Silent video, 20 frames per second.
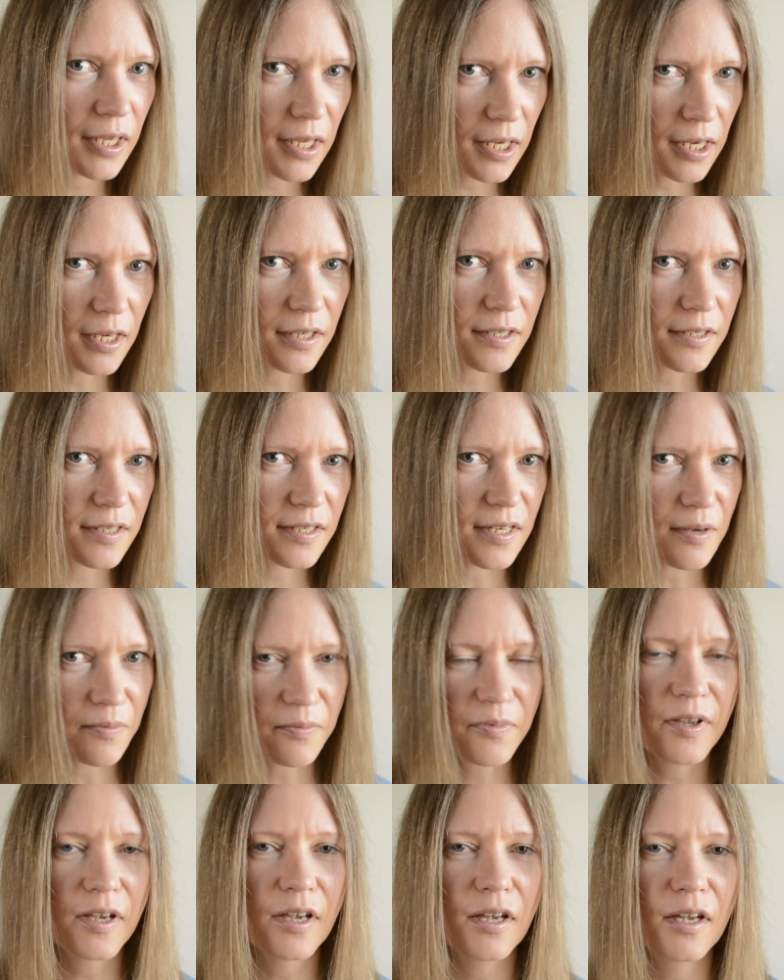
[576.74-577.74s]
eat
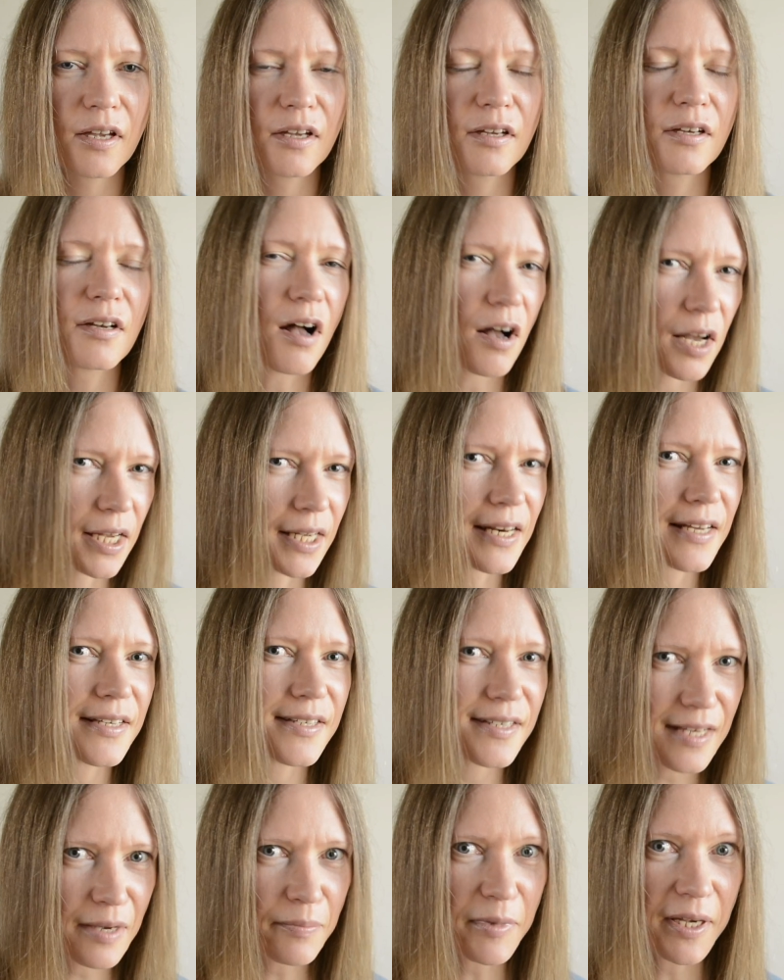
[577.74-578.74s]
something high
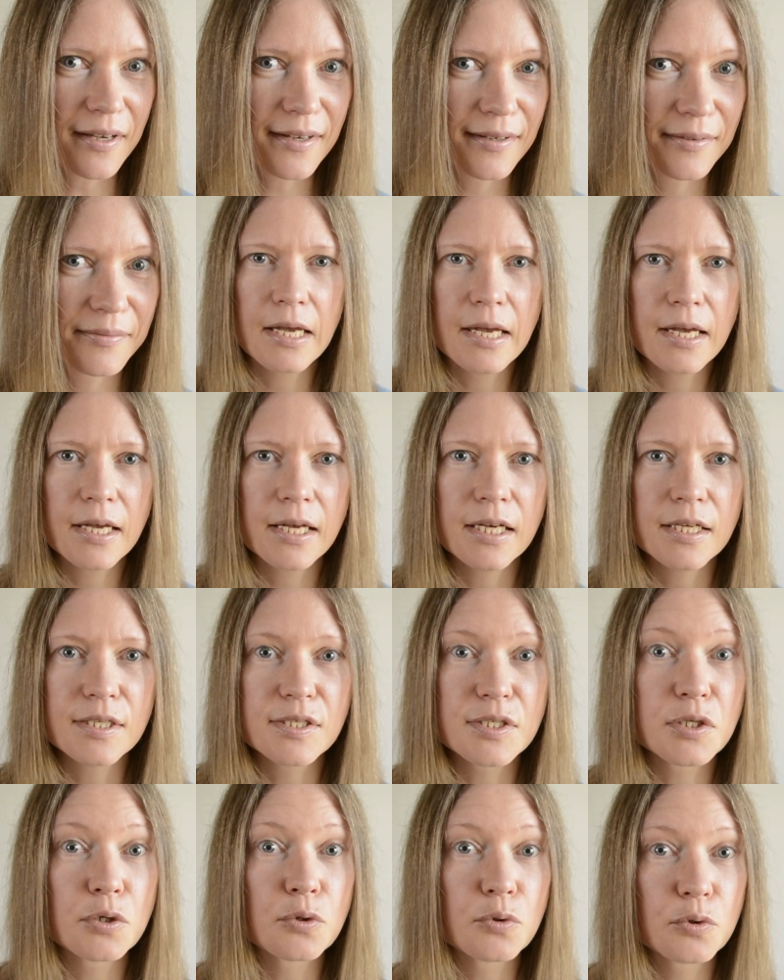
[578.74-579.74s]
glycemic.
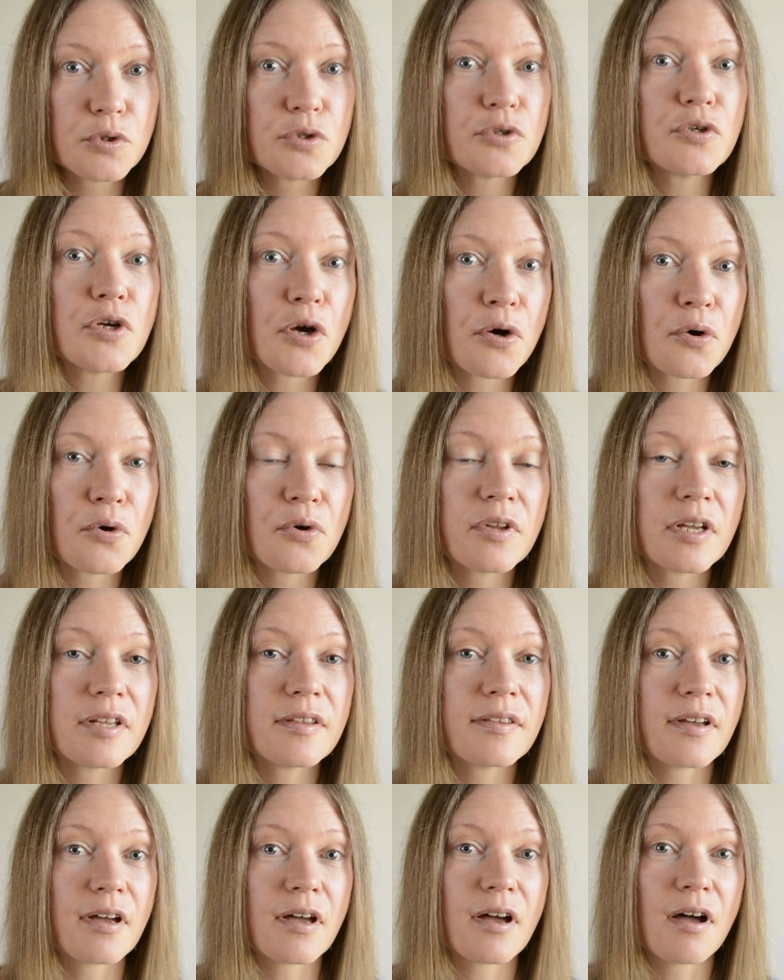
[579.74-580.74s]
It's good to know
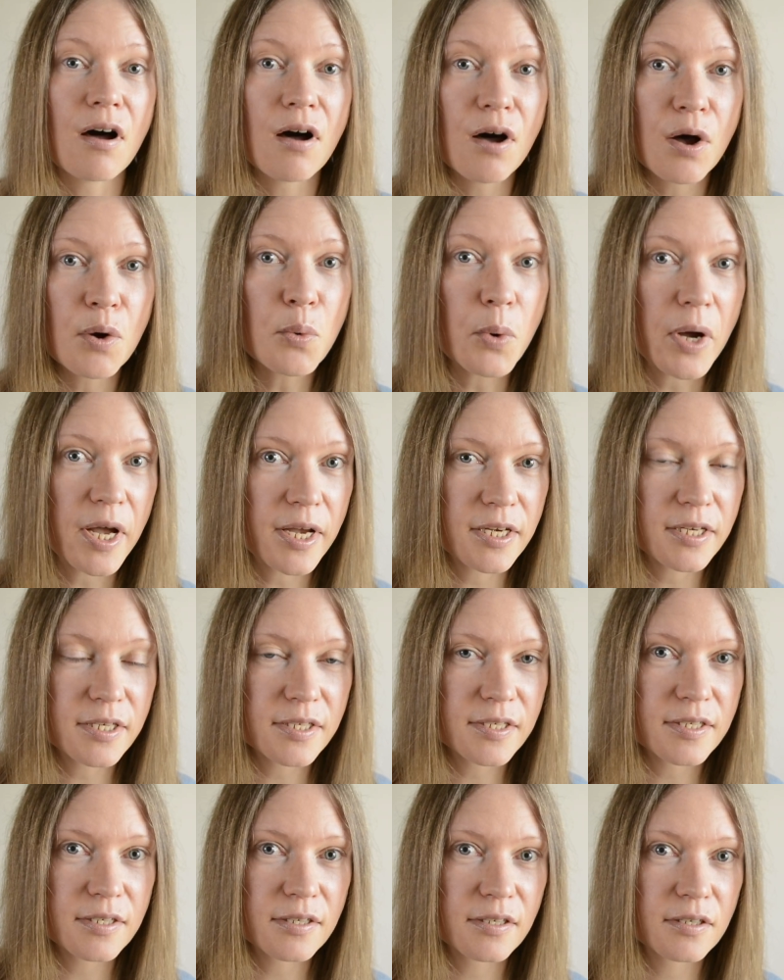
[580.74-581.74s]
that there are
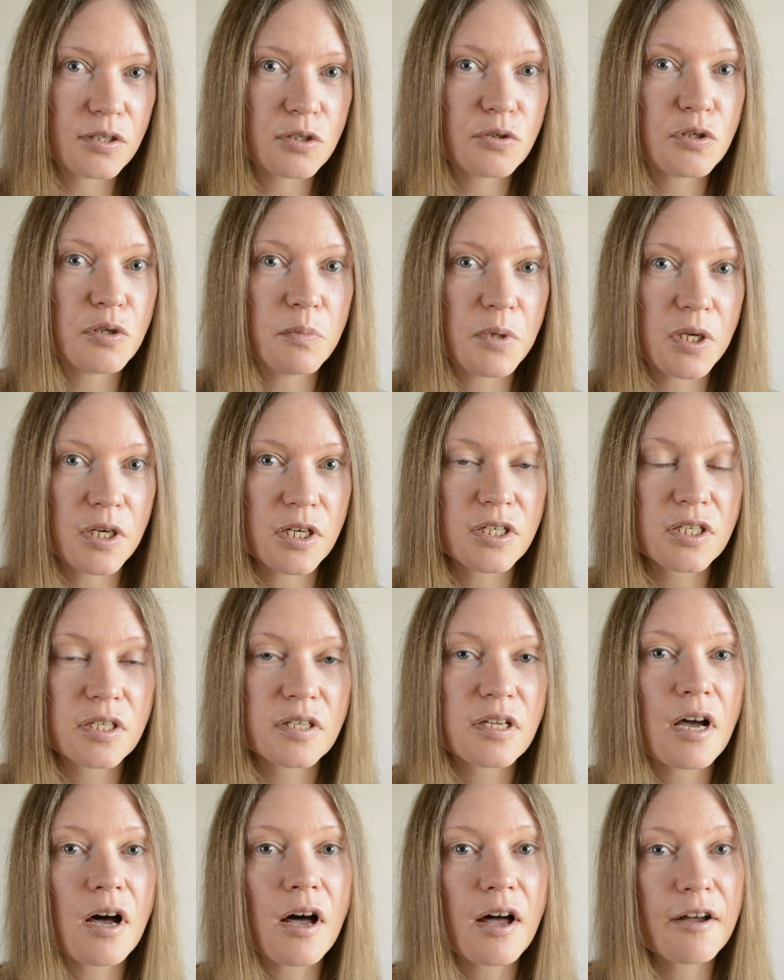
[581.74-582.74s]
ways to diminish
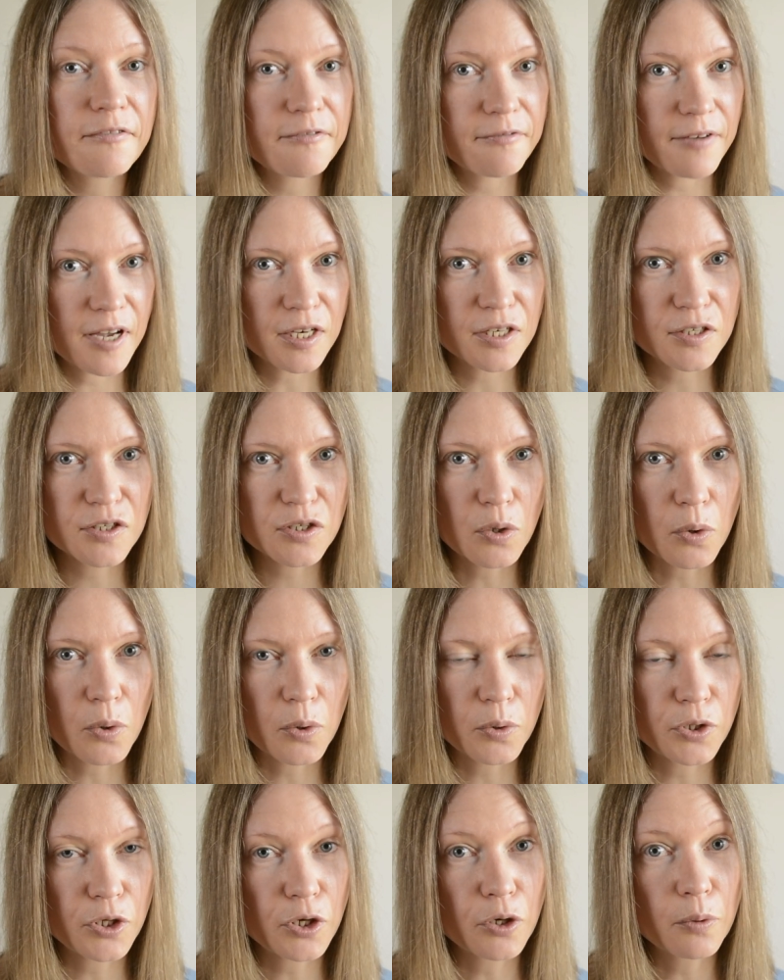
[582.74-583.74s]
their effect
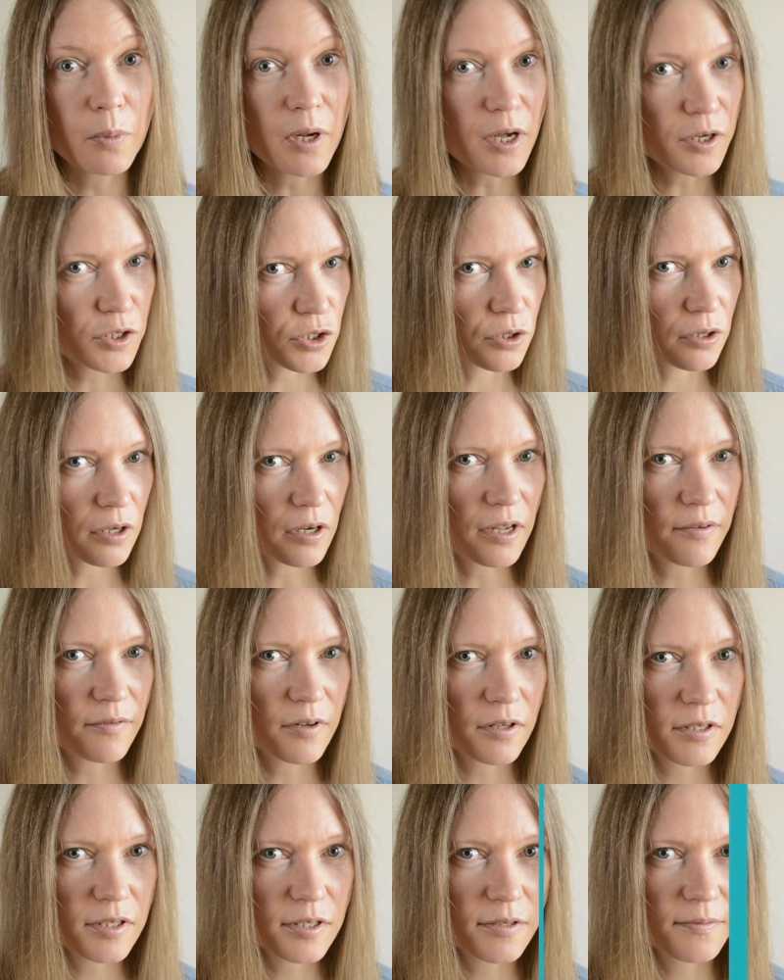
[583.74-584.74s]
on your blood sugar
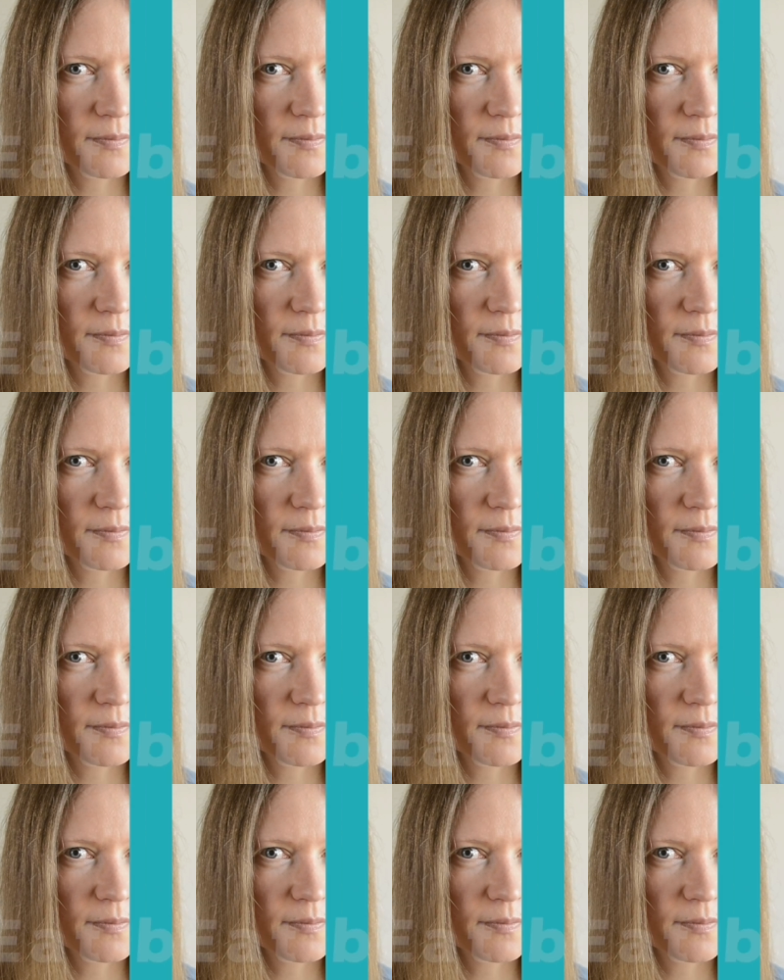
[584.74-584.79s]
levels.